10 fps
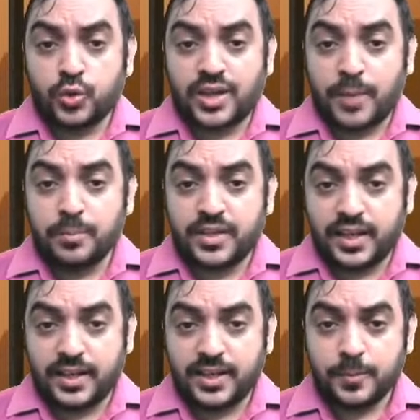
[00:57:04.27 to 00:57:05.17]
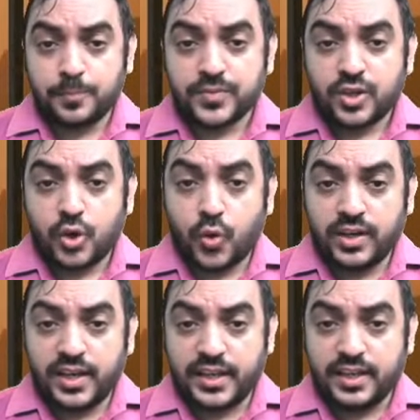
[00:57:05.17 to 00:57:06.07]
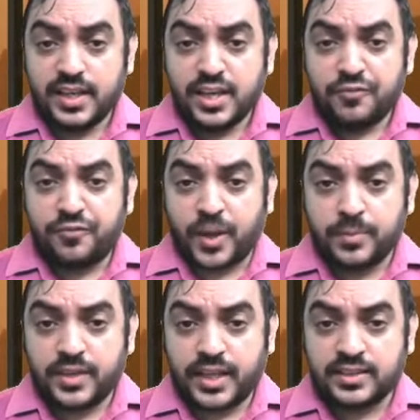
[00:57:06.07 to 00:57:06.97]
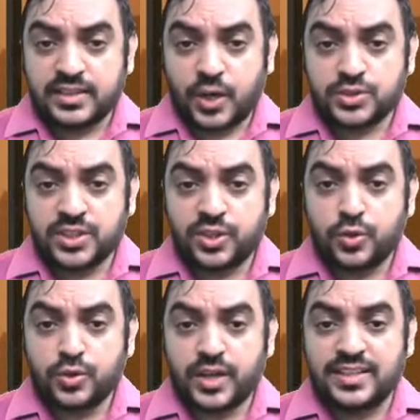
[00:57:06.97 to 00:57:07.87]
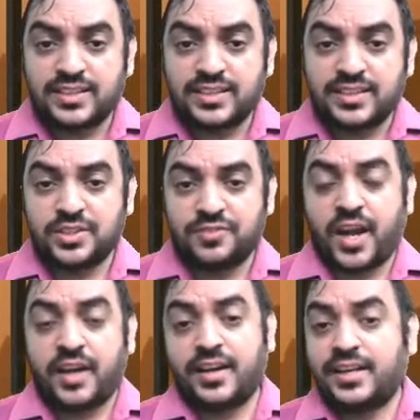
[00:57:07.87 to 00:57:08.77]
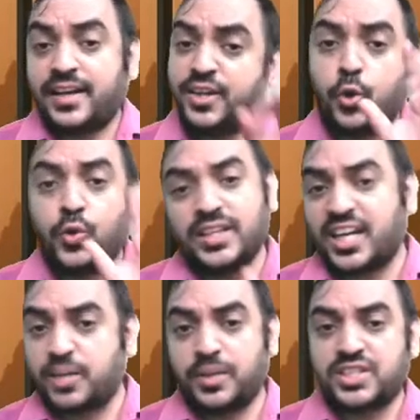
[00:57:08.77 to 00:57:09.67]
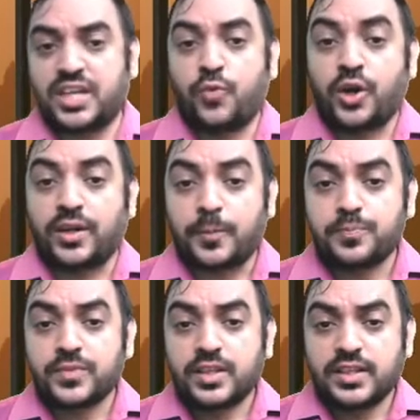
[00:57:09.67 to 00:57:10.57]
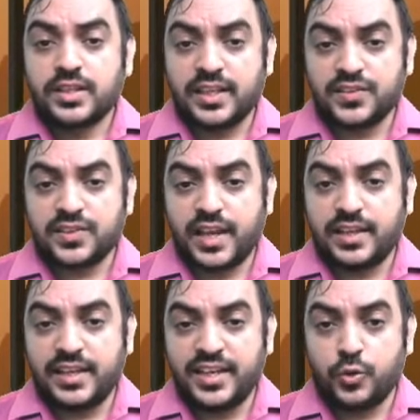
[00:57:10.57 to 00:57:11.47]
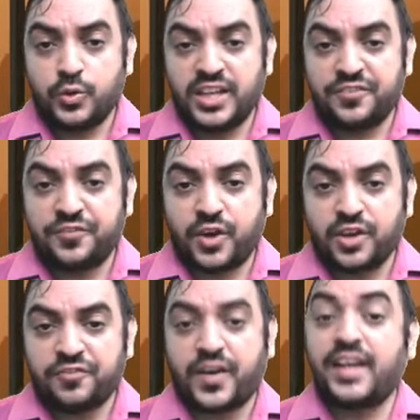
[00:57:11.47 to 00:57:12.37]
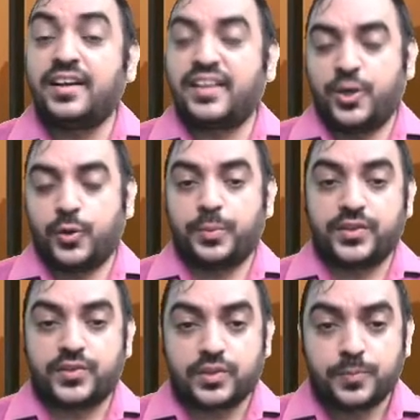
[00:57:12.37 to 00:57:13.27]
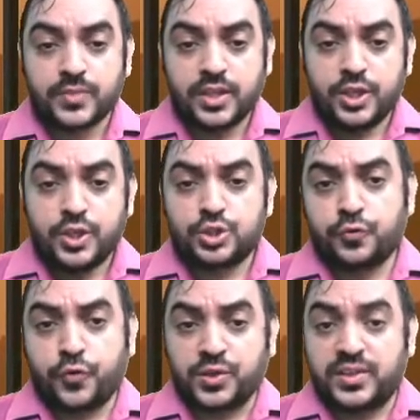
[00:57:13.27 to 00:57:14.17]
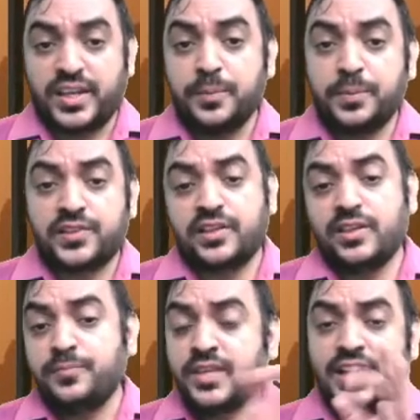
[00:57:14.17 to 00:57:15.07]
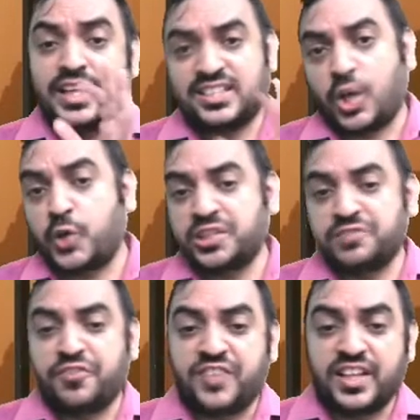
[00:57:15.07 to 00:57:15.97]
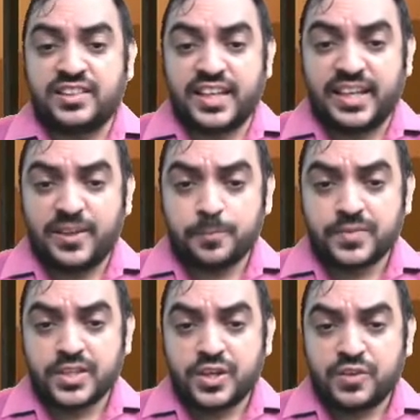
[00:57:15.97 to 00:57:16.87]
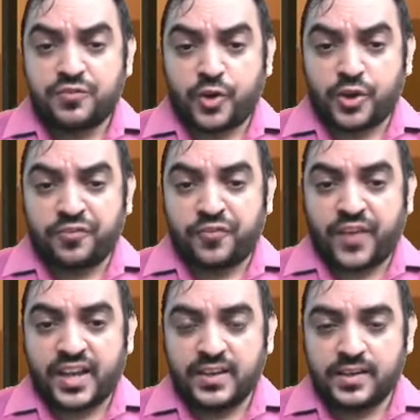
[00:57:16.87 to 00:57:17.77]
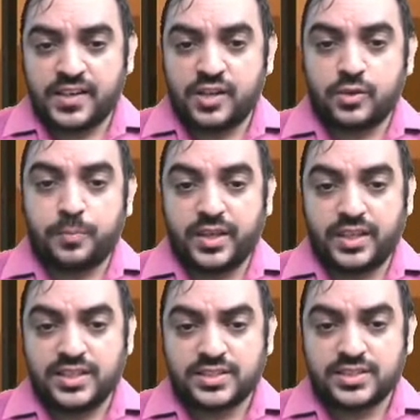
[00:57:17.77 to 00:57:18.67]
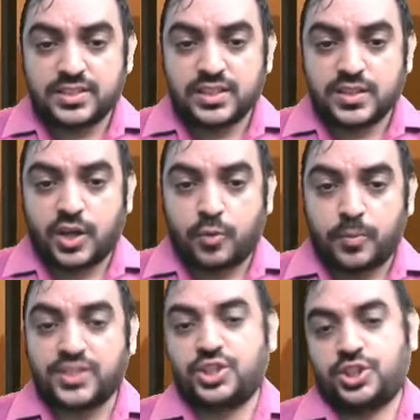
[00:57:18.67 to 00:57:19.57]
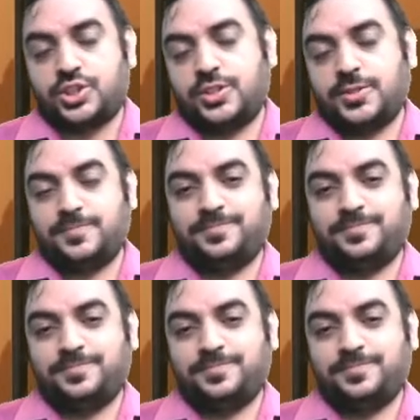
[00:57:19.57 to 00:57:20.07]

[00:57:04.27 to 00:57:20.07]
to come till only from 10,000 to 9,500, right? Only that much I want. That is, I need only for 500 rupees. So for 3%, it is 1053. For 500 rupees, how much?